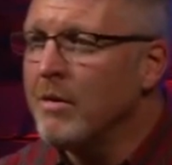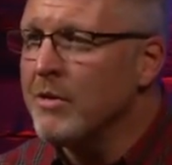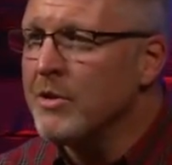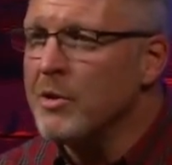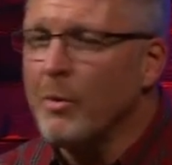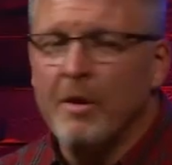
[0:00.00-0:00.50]

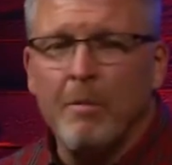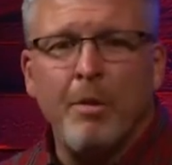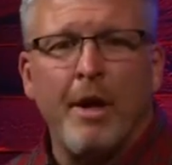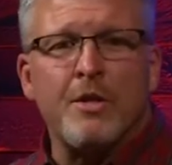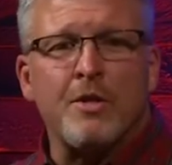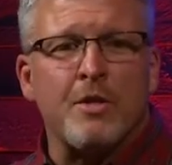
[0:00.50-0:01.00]
So, on the
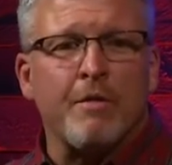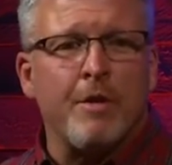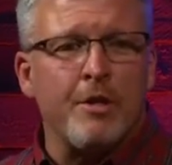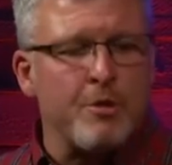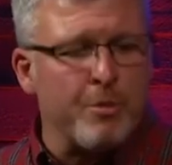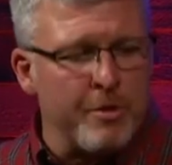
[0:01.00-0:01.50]
pages of
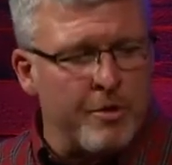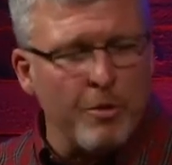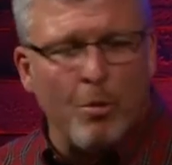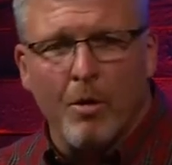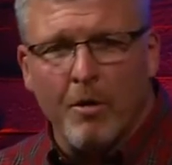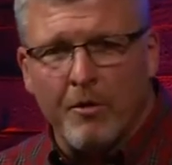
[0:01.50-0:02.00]
history, two
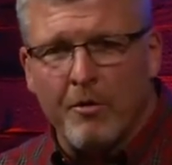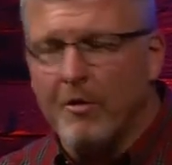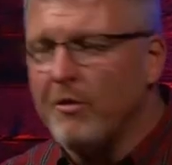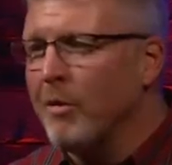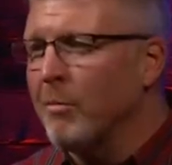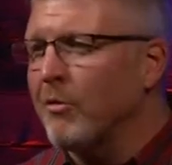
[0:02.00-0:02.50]
world
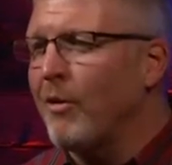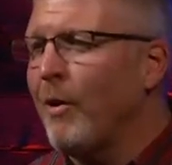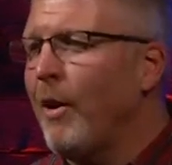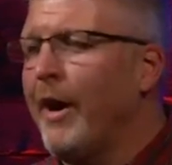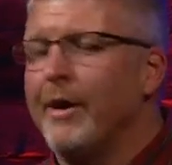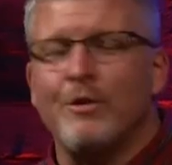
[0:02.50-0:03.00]
systems
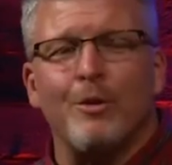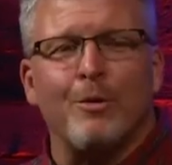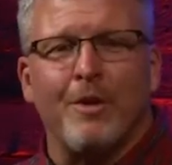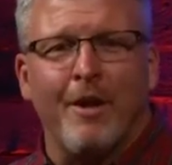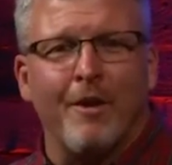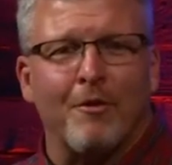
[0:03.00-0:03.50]
collide, two
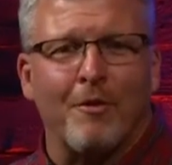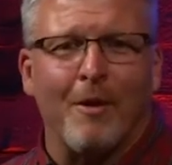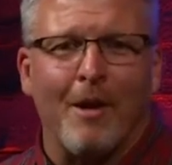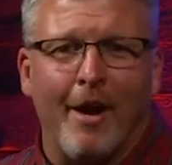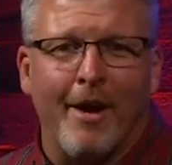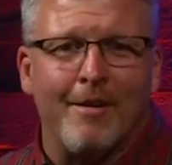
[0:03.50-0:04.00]
kings
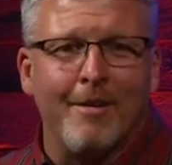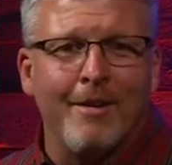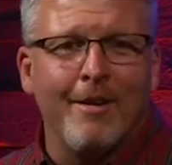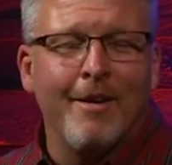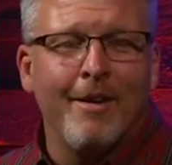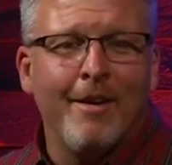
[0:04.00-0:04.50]
collide.
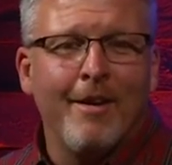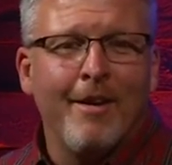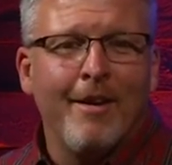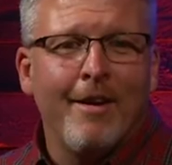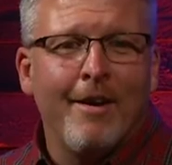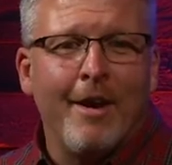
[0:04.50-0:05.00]

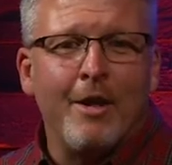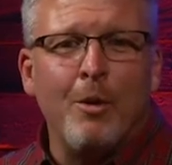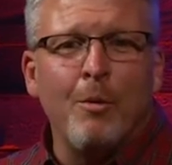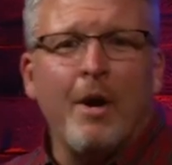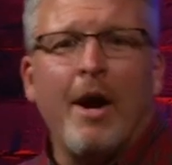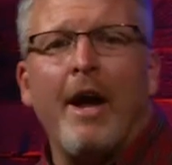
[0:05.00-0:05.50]
And
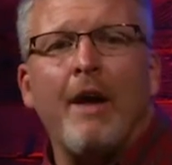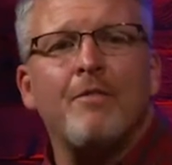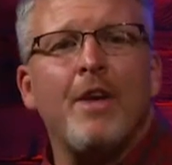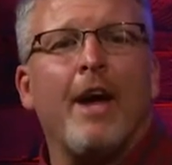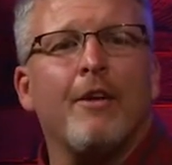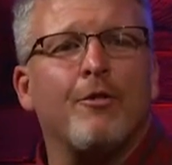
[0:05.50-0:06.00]
you and I have
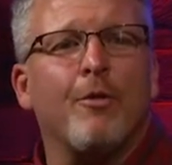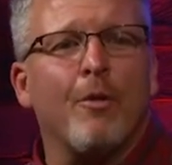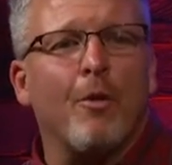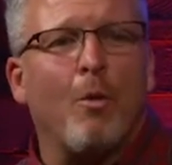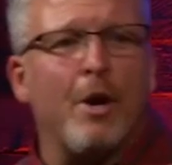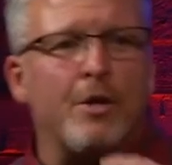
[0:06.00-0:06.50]
to answer the
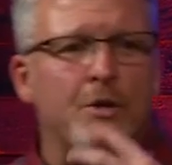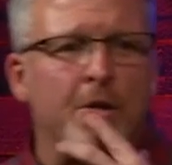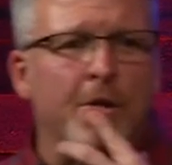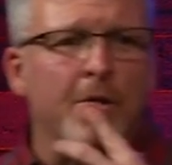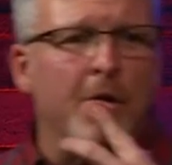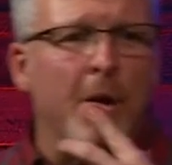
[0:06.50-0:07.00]

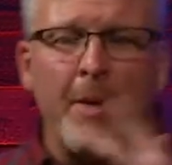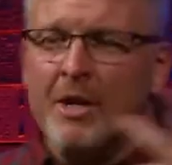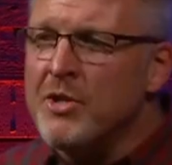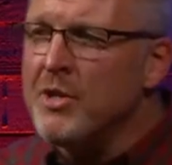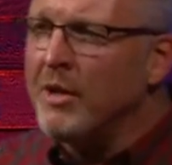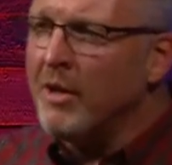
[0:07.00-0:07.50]
question Am I
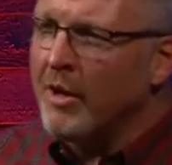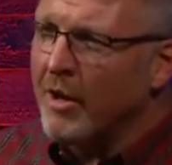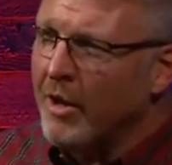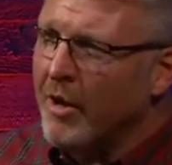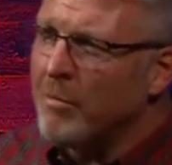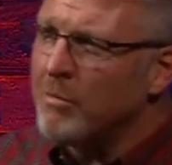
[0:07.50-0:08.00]
seeking
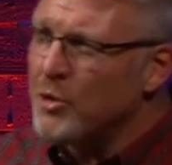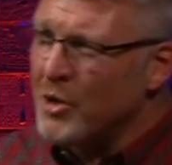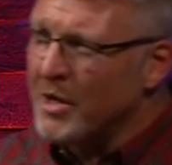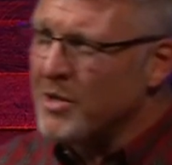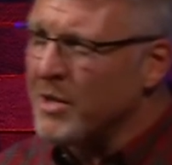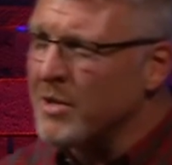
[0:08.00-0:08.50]
Him,
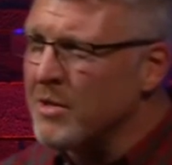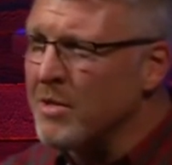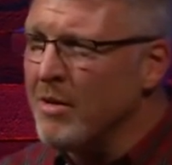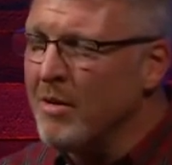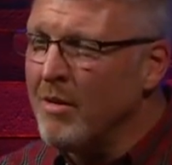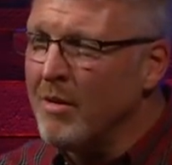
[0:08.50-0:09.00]
Jesus?
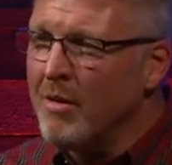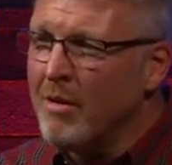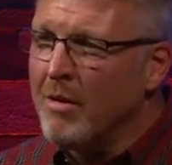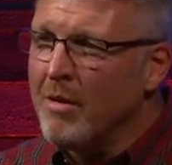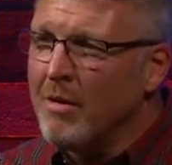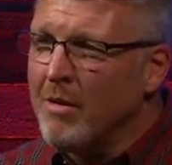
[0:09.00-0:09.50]

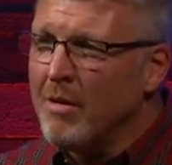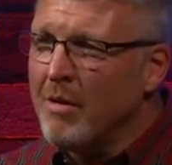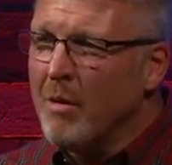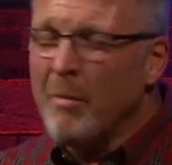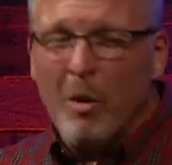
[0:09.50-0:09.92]
Am I